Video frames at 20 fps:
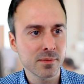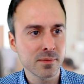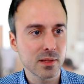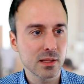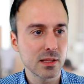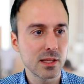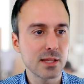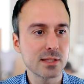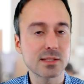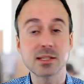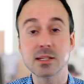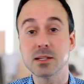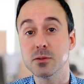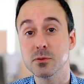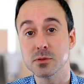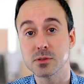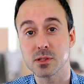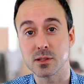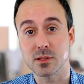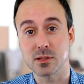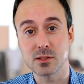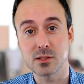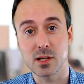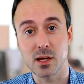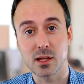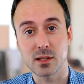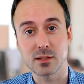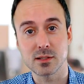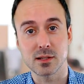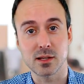Let's see who's in the
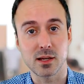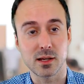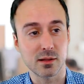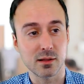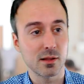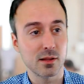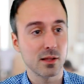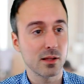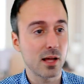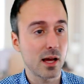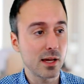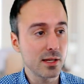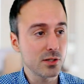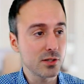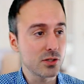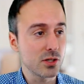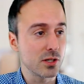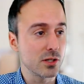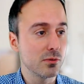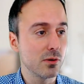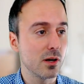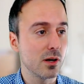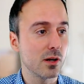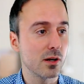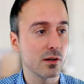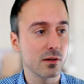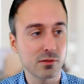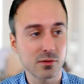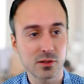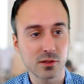chat today. Aisha, you
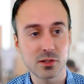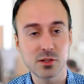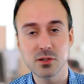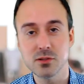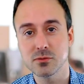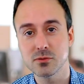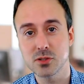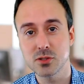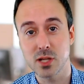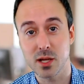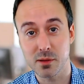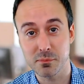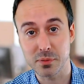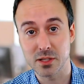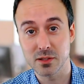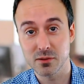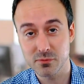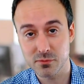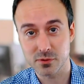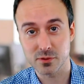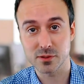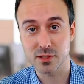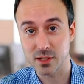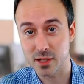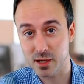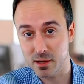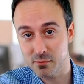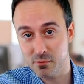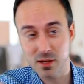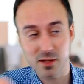are the new champion for
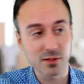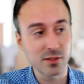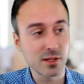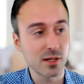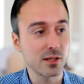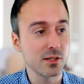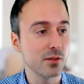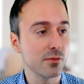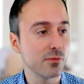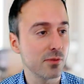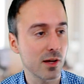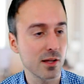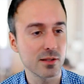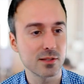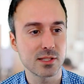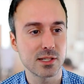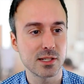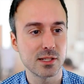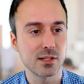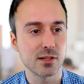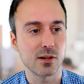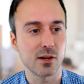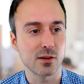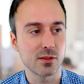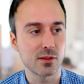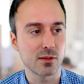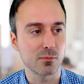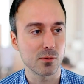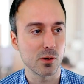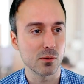today. Well done. You've unseated our
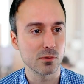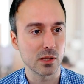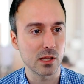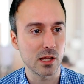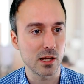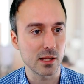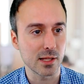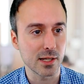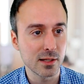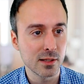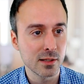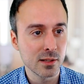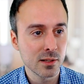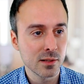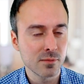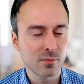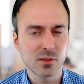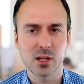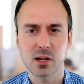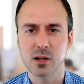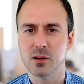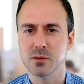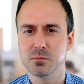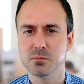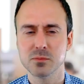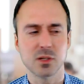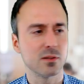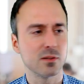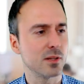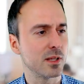throne, Lolly. Our,
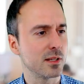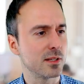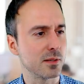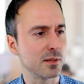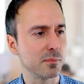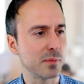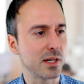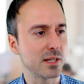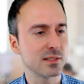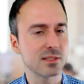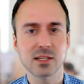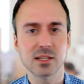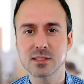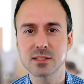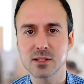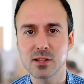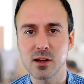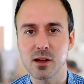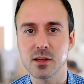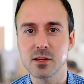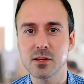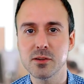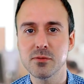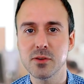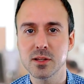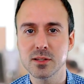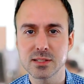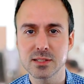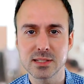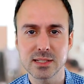uh, that didn't make sense at all. You've
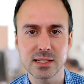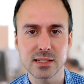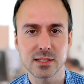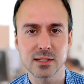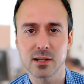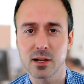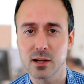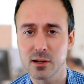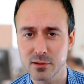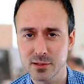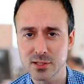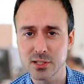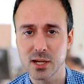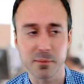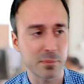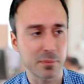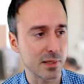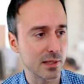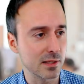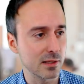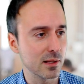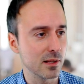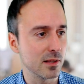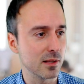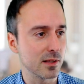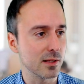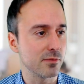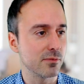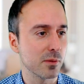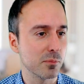unseated our champion,
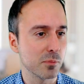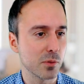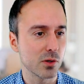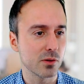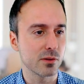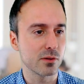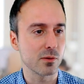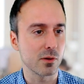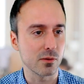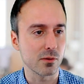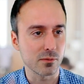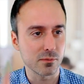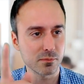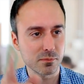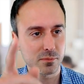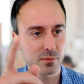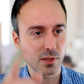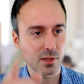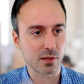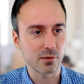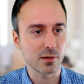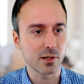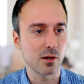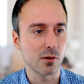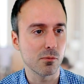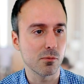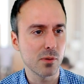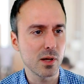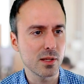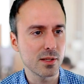Lolly, from her throne. There we go.
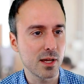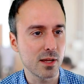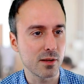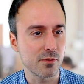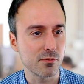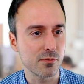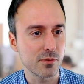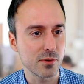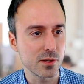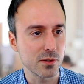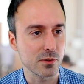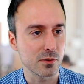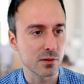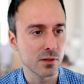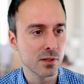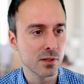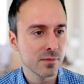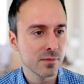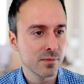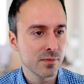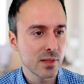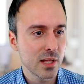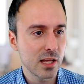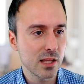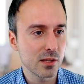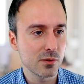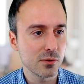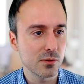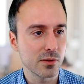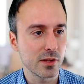Well done for you.
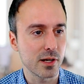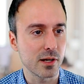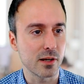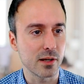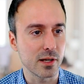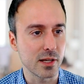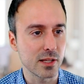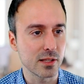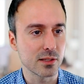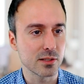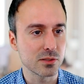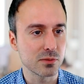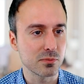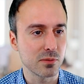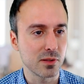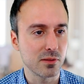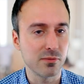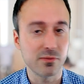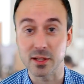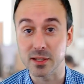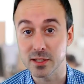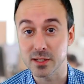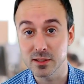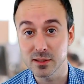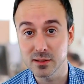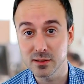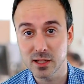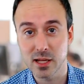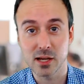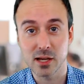Hello there, English with Fadil.
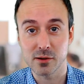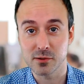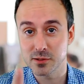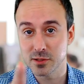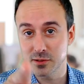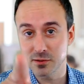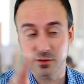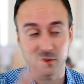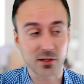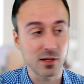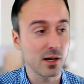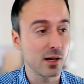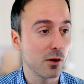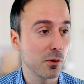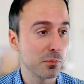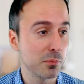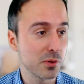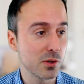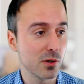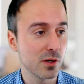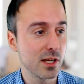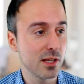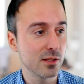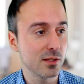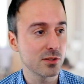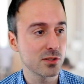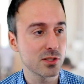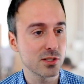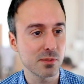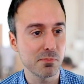How are you doing? I hope your
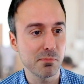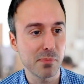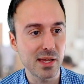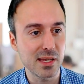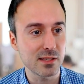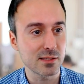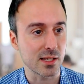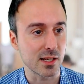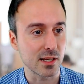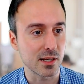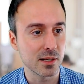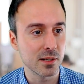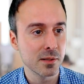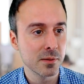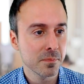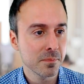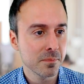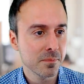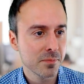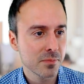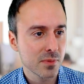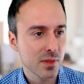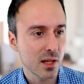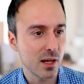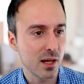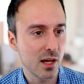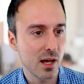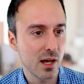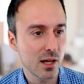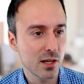English is amazing.
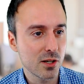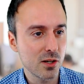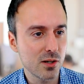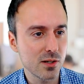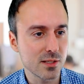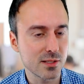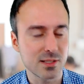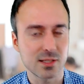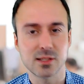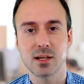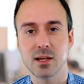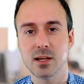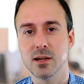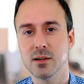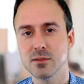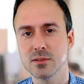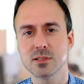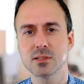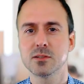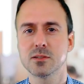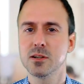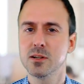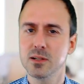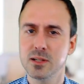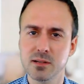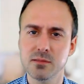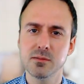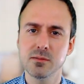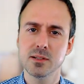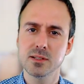Uh, Gertie's in the house.
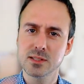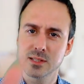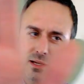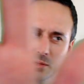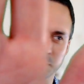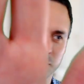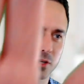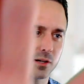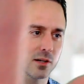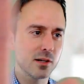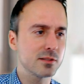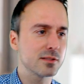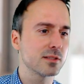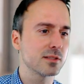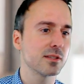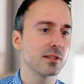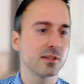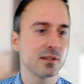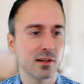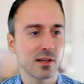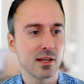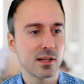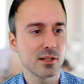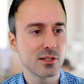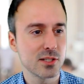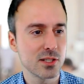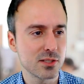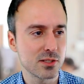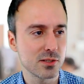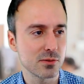Gertie, what's up, Gertz?
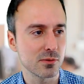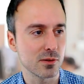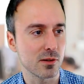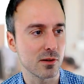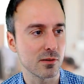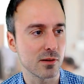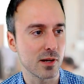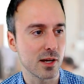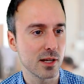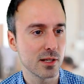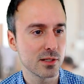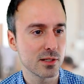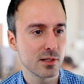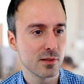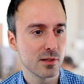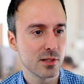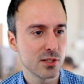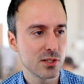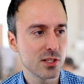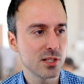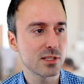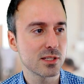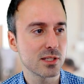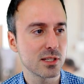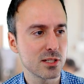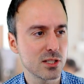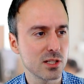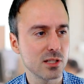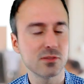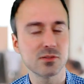She's doing all right. She's
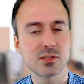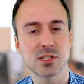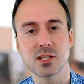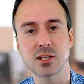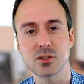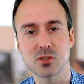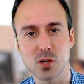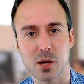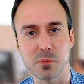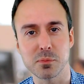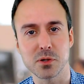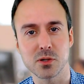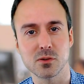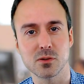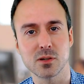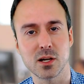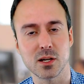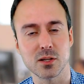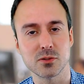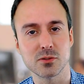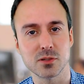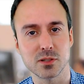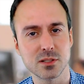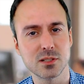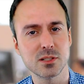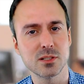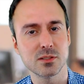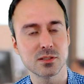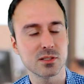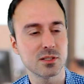she lives in a tropical country.
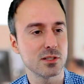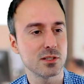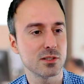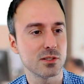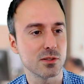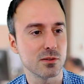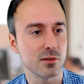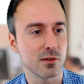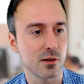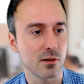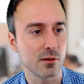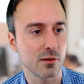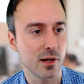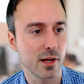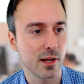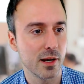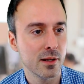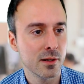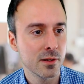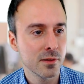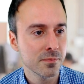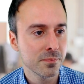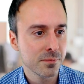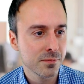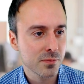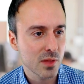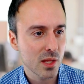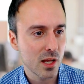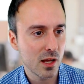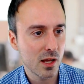She's she's doing all right.
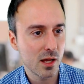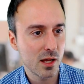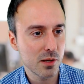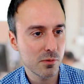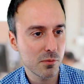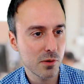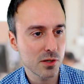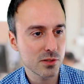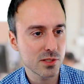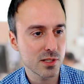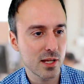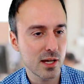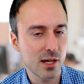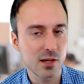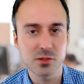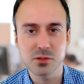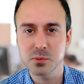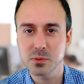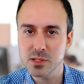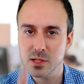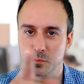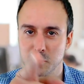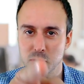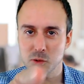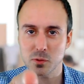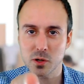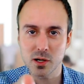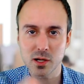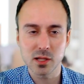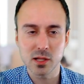Uh, Noir's in the house. What's up,
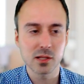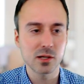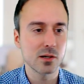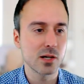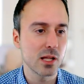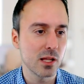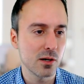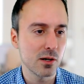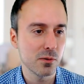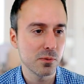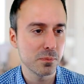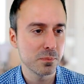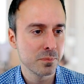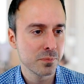Noir? Hello, hello